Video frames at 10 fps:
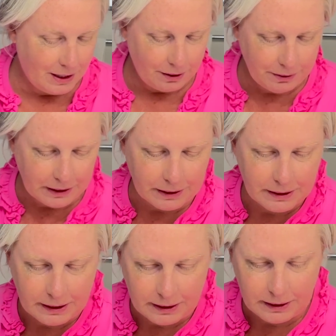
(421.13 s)
Okay,
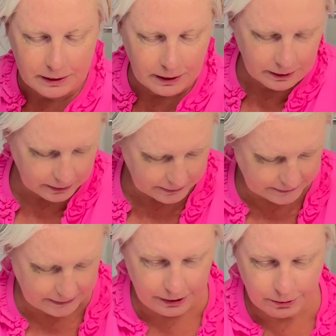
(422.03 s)
then let's
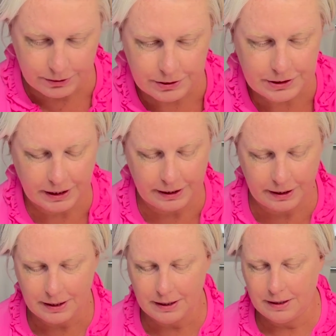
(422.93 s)
see. Those are
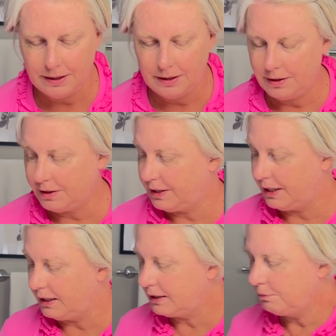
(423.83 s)
done.
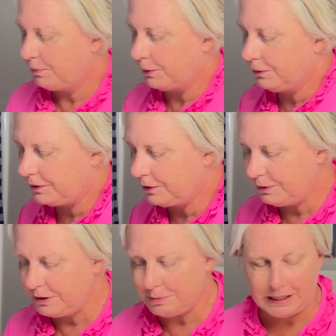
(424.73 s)
They can both go
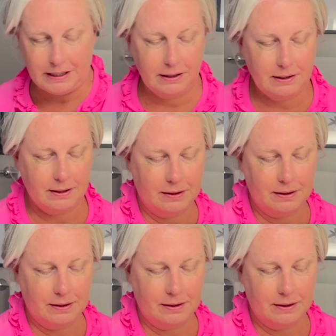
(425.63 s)
in the bag.